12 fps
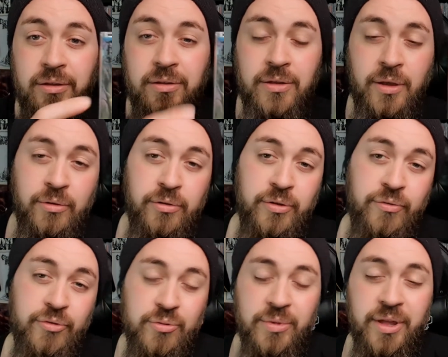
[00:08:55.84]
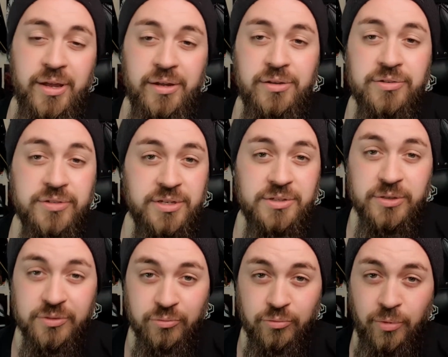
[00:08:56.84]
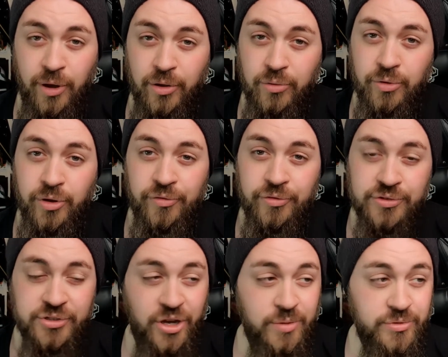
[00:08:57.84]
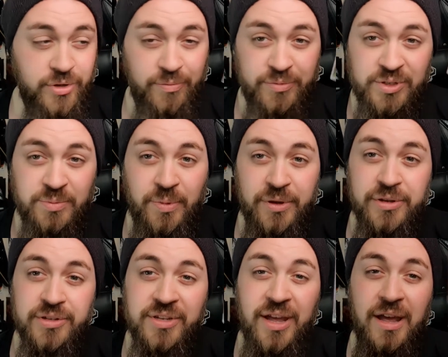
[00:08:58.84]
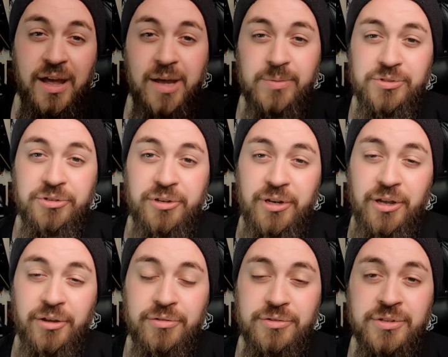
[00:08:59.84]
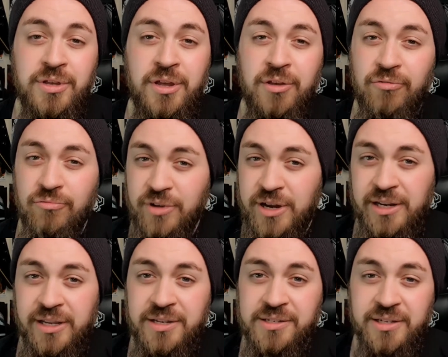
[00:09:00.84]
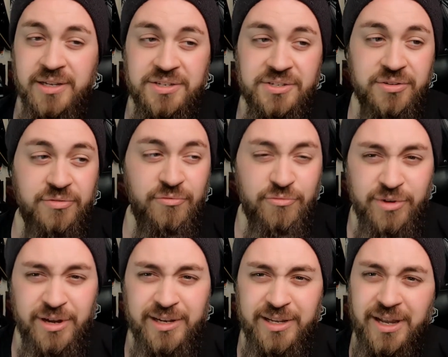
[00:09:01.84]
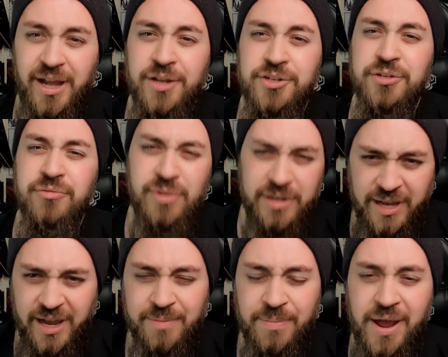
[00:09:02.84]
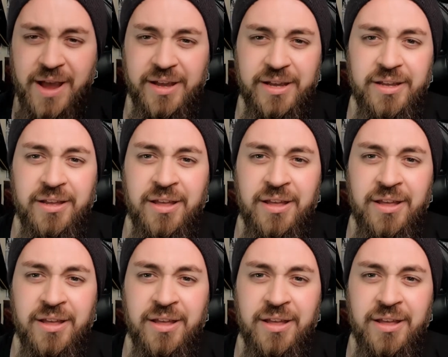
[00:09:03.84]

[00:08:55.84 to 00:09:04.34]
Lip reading: go look for them there, because this is well worth your time. I've spun this absolutely loads. Really easy listen, really catchy, really headbangy.